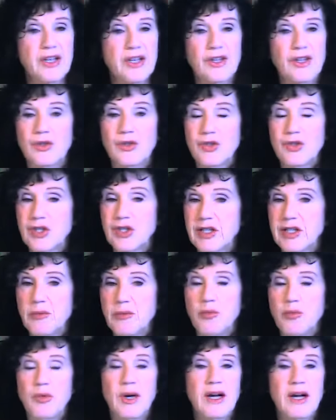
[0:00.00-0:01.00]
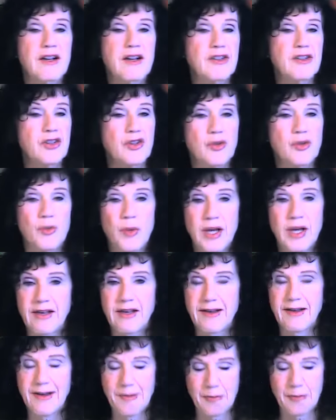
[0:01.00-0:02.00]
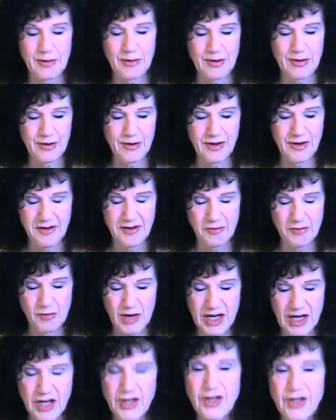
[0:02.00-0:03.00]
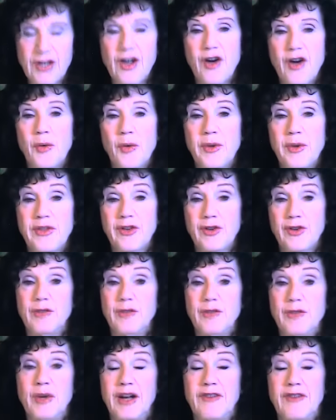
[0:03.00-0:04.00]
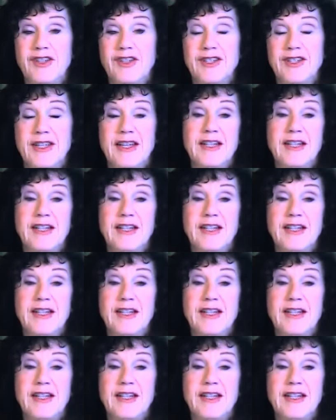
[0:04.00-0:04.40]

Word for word: you'll sleep well, you'll wake up uh, ready to go with a good breakfast.